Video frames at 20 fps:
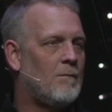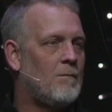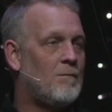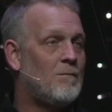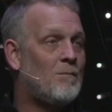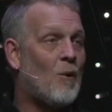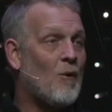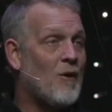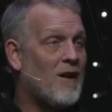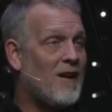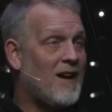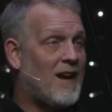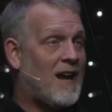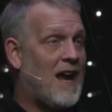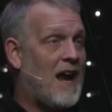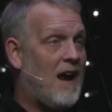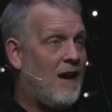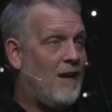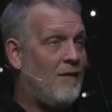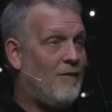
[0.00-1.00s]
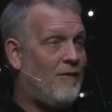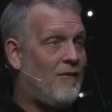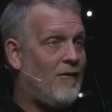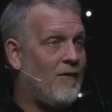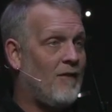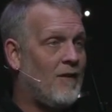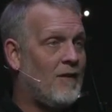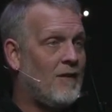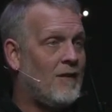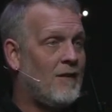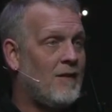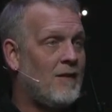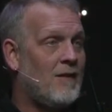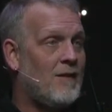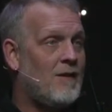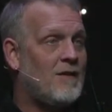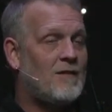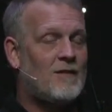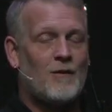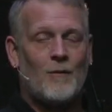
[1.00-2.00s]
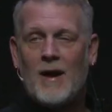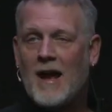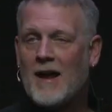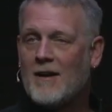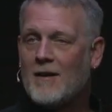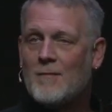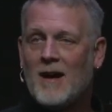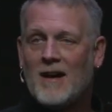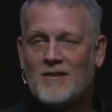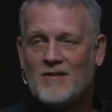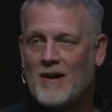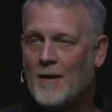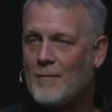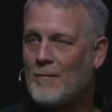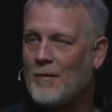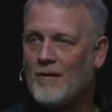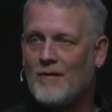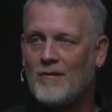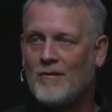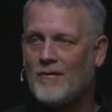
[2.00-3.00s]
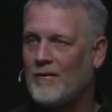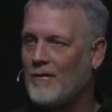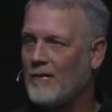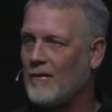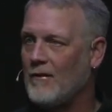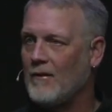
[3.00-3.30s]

born in a cave, surrounded by shepherds,